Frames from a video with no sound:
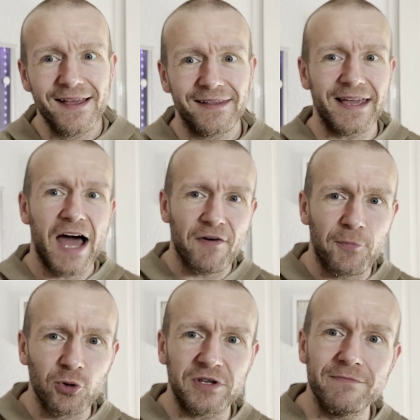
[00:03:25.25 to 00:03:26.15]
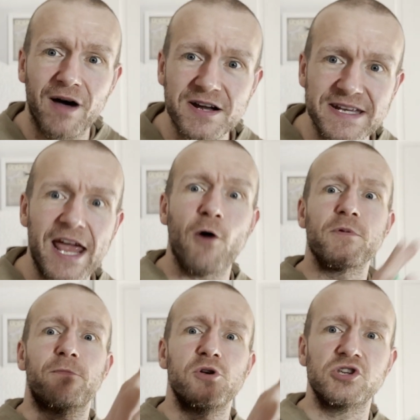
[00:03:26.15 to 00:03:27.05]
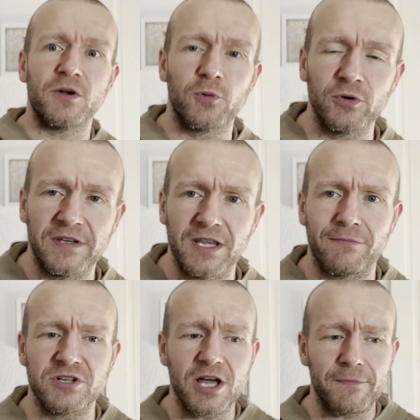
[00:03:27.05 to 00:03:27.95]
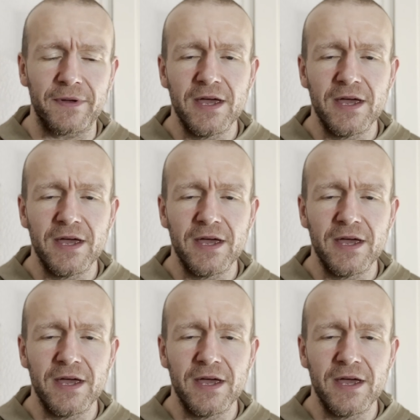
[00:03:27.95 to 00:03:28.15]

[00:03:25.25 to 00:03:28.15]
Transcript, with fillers: Like have a protein bar to help you push your protein numbers up.